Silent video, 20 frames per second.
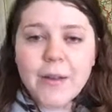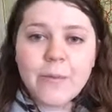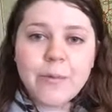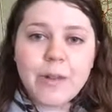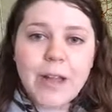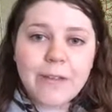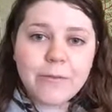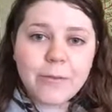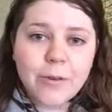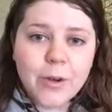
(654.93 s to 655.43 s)

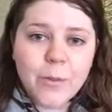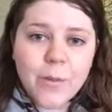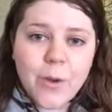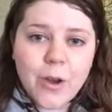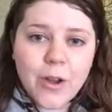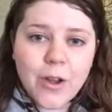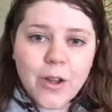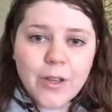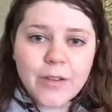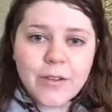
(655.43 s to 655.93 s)
platform
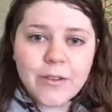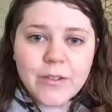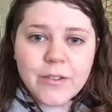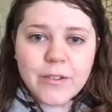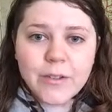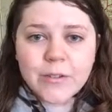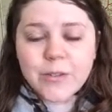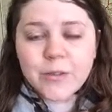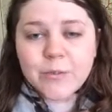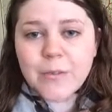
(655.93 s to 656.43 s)
on
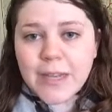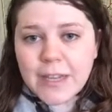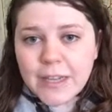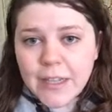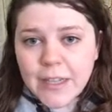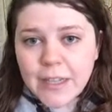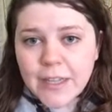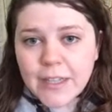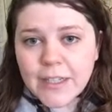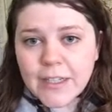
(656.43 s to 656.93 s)
social
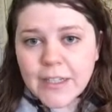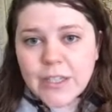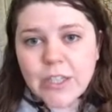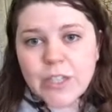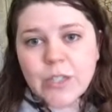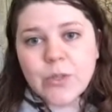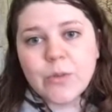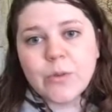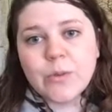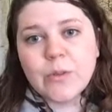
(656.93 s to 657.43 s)
media
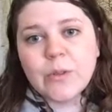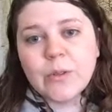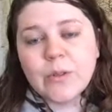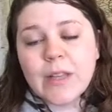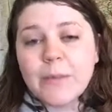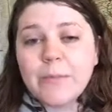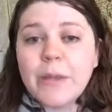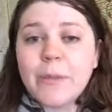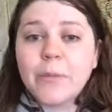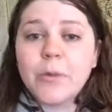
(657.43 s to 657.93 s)
to
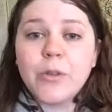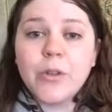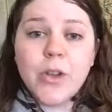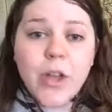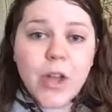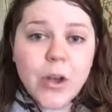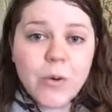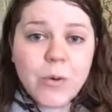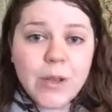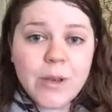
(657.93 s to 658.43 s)
let people
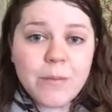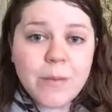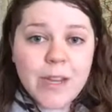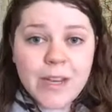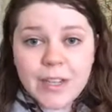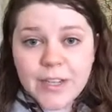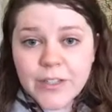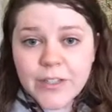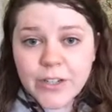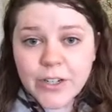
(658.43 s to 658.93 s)
know when
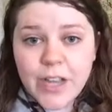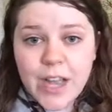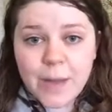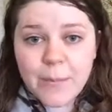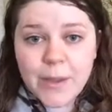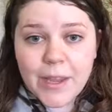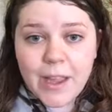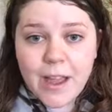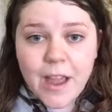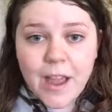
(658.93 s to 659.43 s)
meetings are
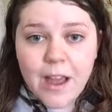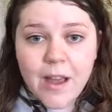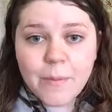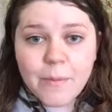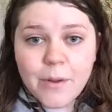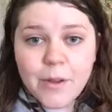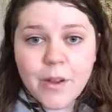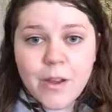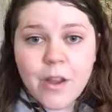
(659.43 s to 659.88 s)
coming up